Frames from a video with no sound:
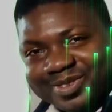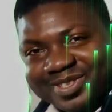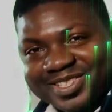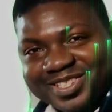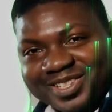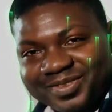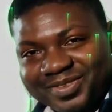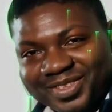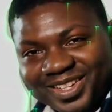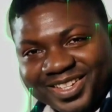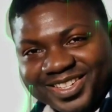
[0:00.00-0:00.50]

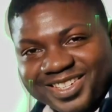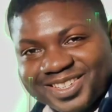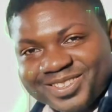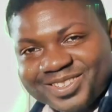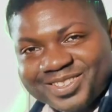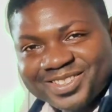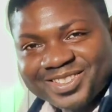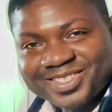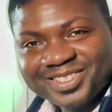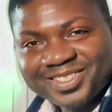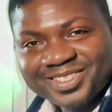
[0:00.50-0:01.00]
Safe Agri
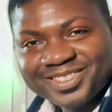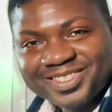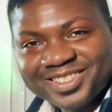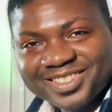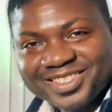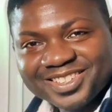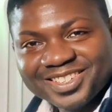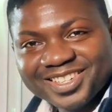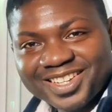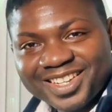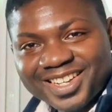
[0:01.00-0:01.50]

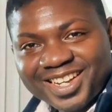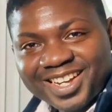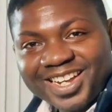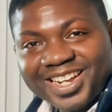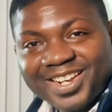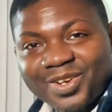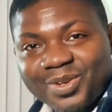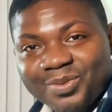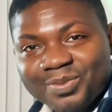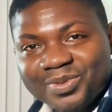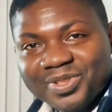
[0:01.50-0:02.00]
Consulting. I
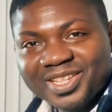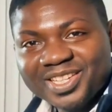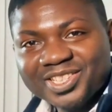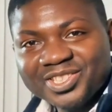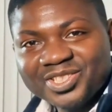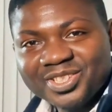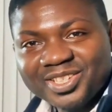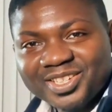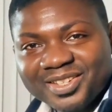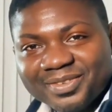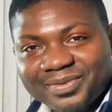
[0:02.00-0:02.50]
hope you
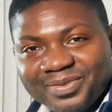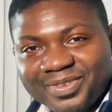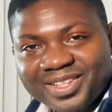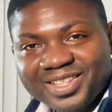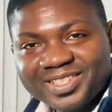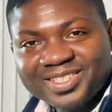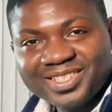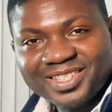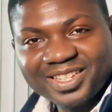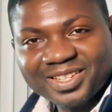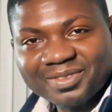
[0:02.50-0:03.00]
enjoyed the
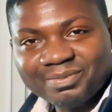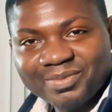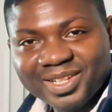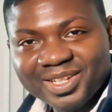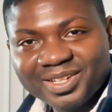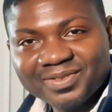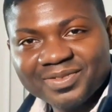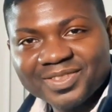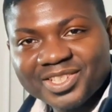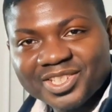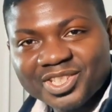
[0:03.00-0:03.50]
first
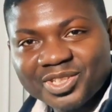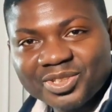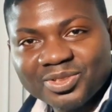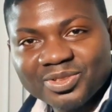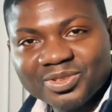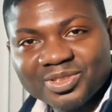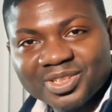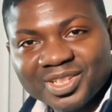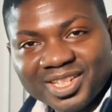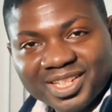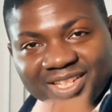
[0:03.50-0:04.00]
segment of the
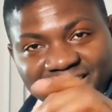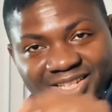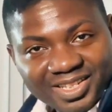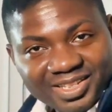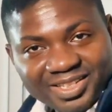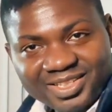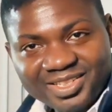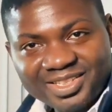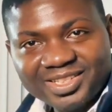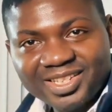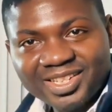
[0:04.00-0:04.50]
show.
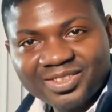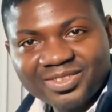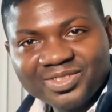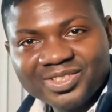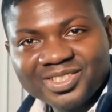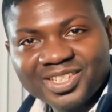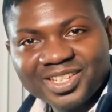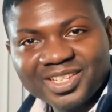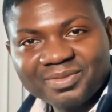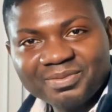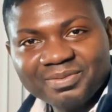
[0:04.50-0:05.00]
In this second
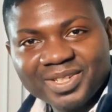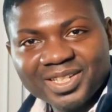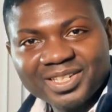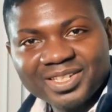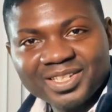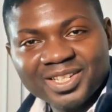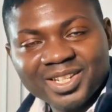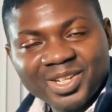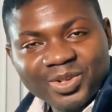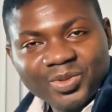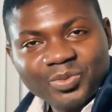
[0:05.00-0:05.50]

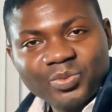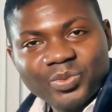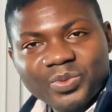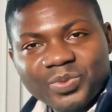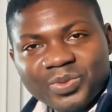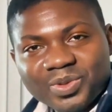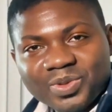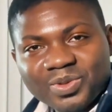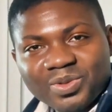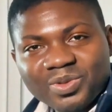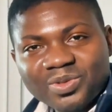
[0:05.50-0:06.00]
segment, we
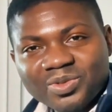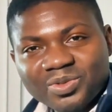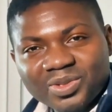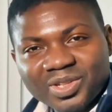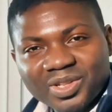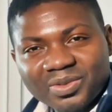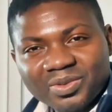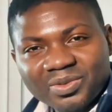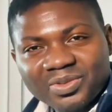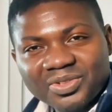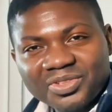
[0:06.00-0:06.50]
will go to
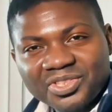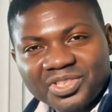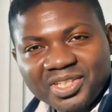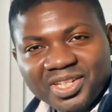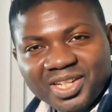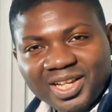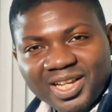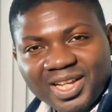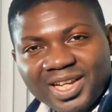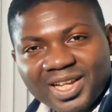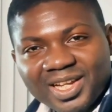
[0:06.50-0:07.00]
the
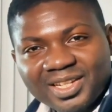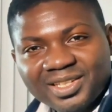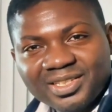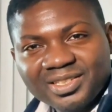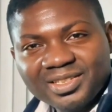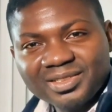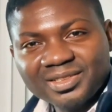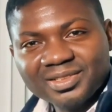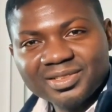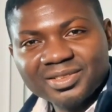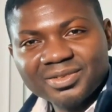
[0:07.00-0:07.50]
original
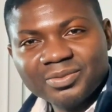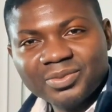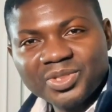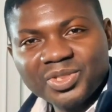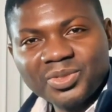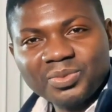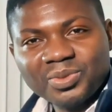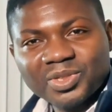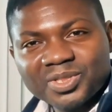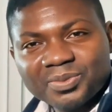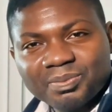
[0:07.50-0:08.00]
article
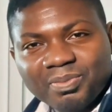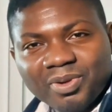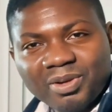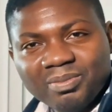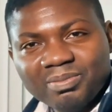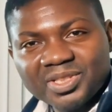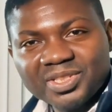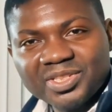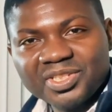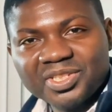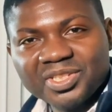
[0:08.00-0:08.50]
which was
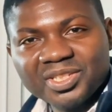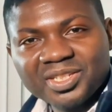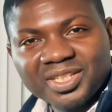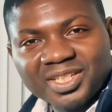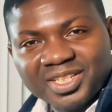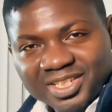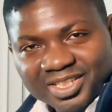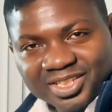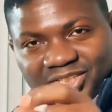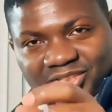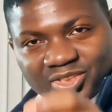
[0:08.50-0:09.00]
published
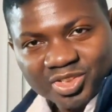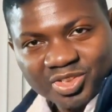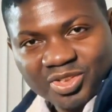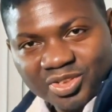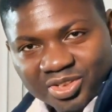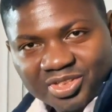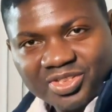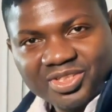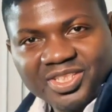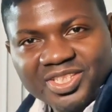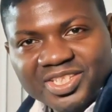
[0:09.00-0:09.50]

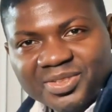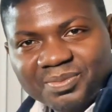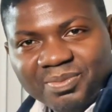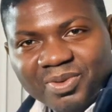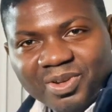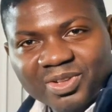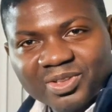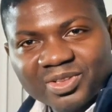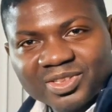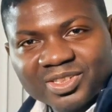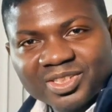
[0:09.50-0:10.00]
just this
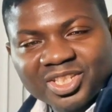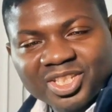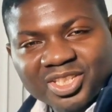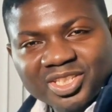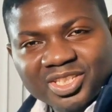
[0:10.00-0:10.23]
month,